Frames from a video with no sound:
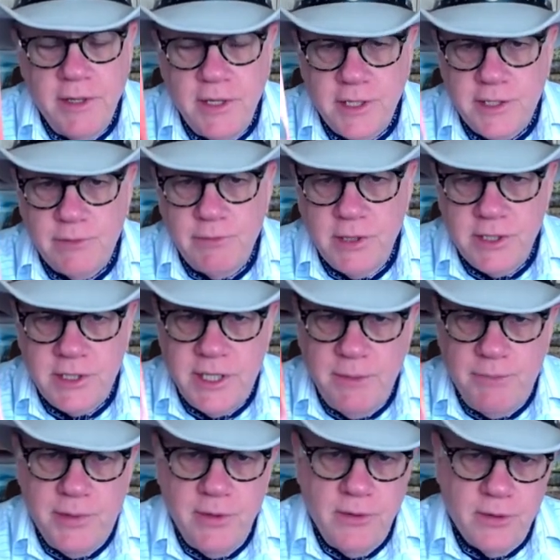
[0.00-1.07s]
This was the
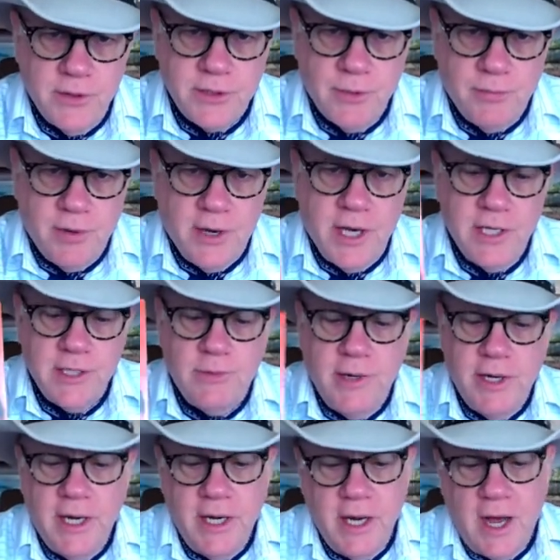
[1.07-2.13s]
Pulitzer
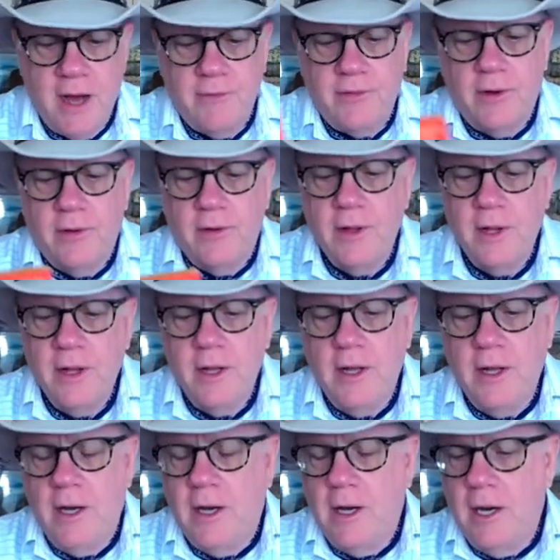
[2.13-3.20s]
Prize-winning novel,
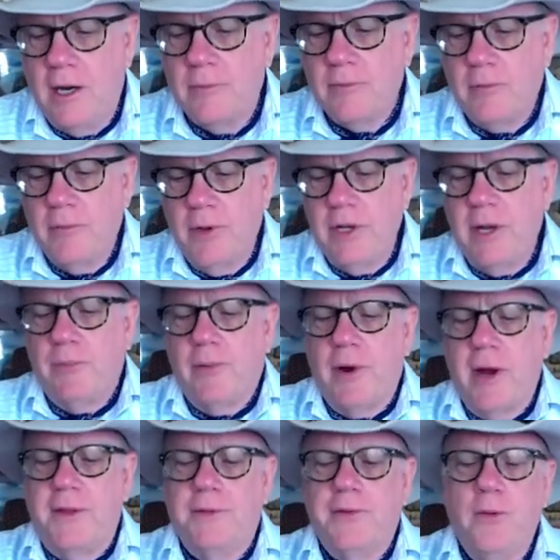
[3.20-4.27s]
really a
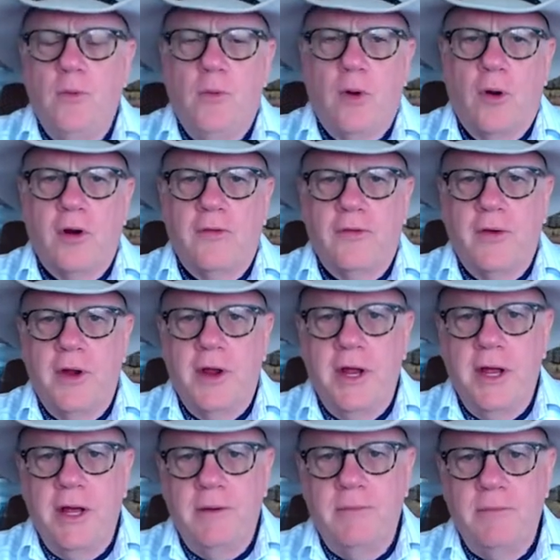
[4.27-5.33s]
breakthrough work for
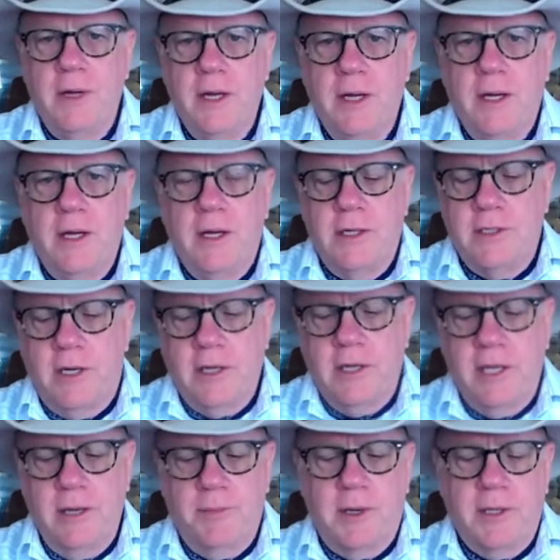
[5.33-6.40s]
him,
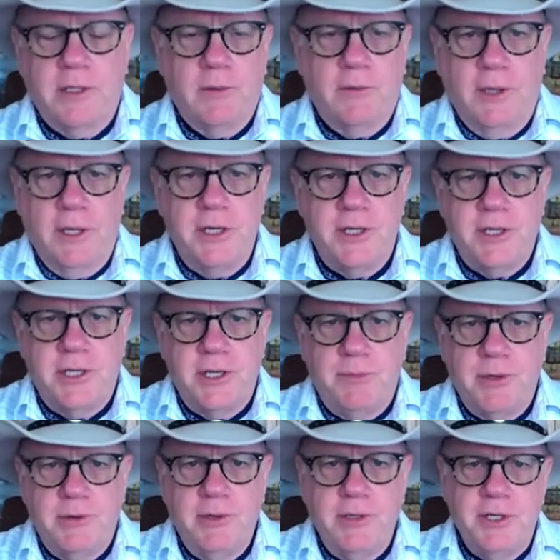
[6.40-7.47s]
talking about the relationship
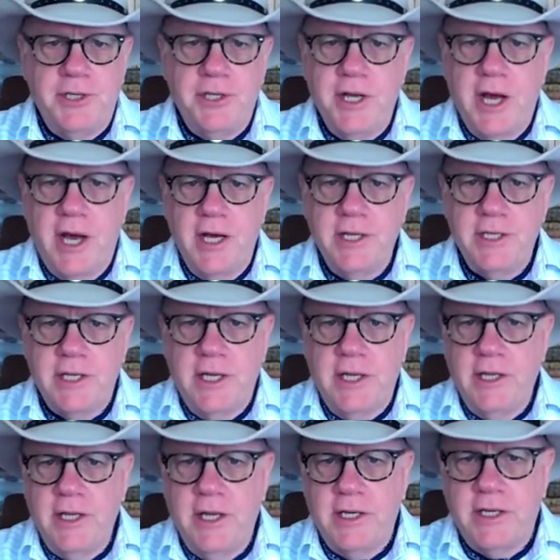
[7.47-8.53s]
between the GIs
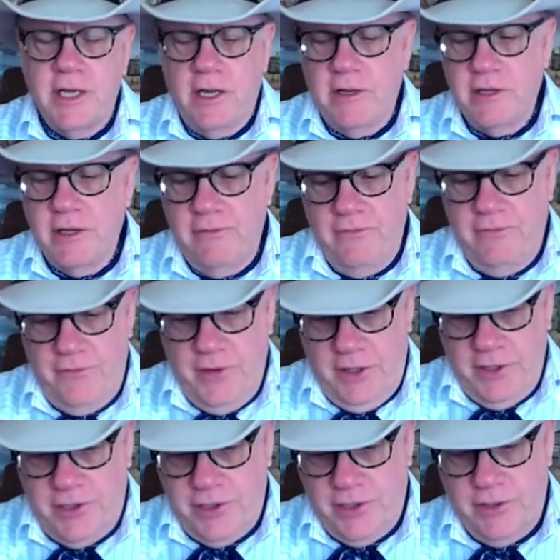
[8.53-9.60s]
and the Italian
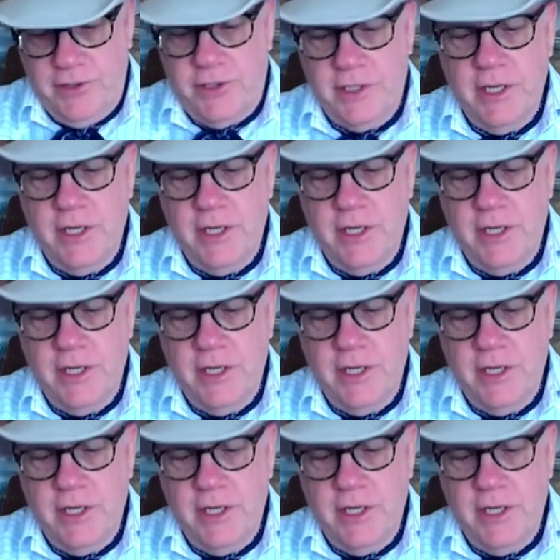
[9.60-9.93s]
villagers